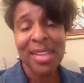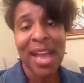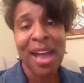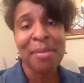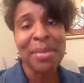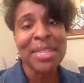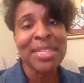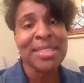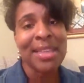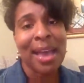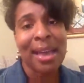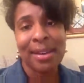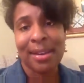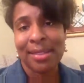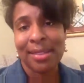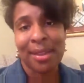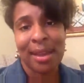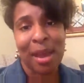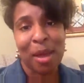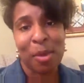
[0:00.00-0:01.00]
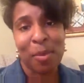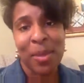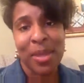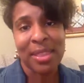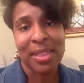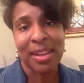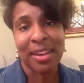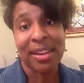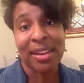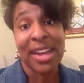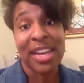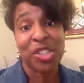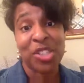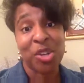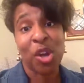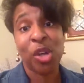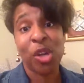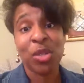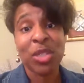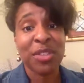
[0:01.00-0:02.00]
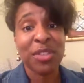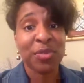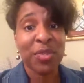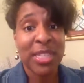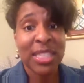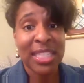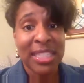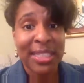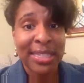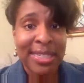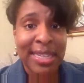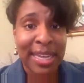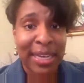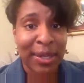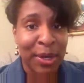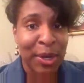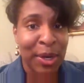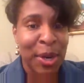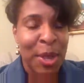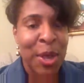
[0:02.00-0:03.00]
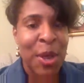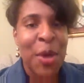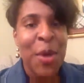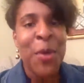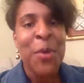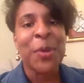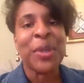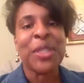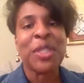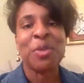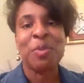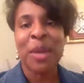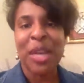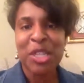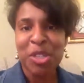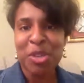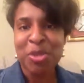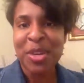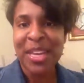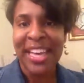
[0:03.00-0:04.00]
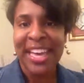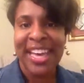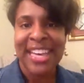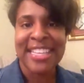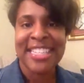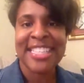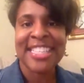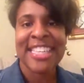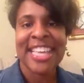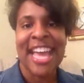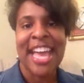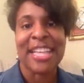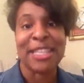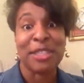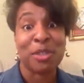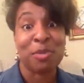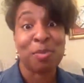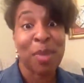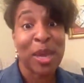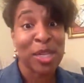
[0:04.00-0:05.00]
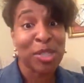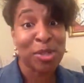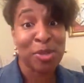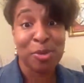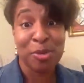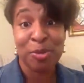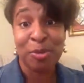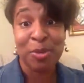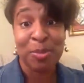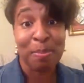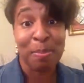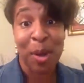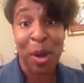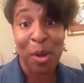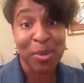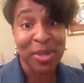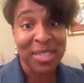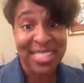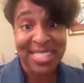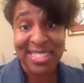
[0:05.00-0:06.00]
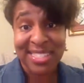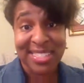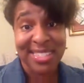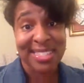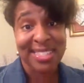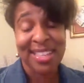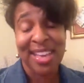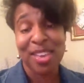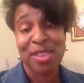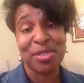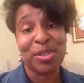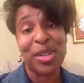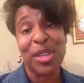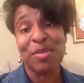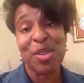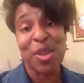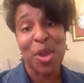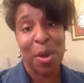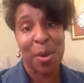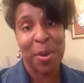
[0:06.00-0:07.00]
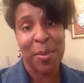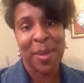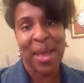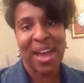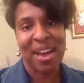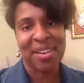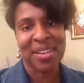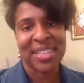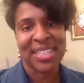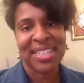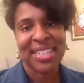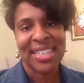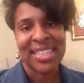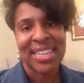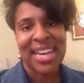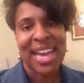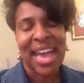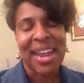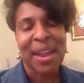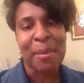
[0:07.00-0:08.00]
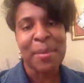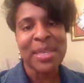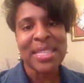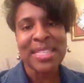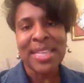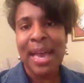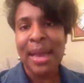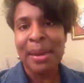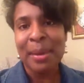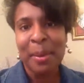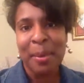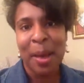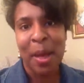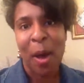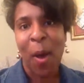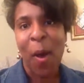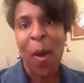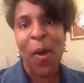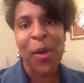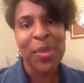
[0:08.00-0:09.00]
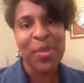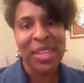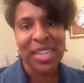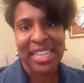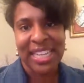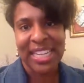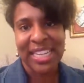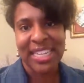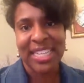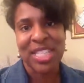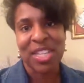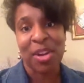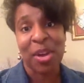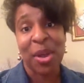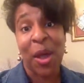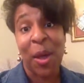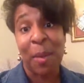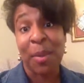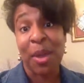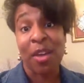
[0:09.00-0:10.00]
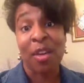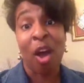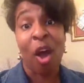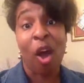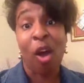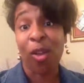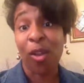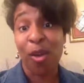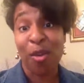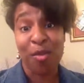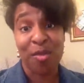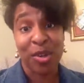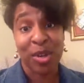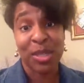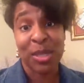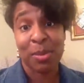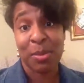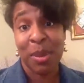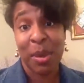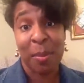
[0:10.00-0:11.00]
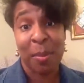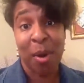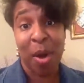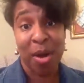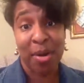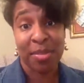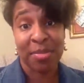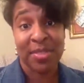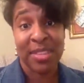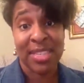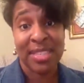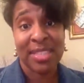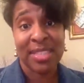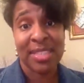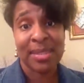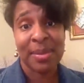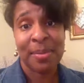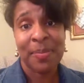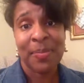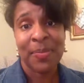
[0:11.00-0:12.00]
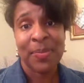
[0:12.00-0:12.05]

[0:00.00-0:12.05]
I'm excited that I'll be there as your host and facilitator with special guests and special bonuses that you don't even know about. And I'm excited about all of the ladies that are coming all over to be a part of this.